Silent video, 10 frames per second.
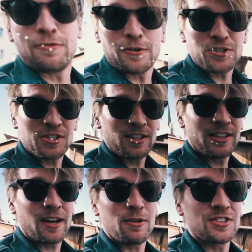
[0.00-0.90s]

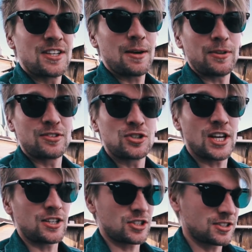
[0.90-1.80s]
Unfortunately, I wasn't able to
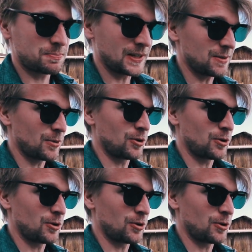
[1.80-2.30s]
change the speed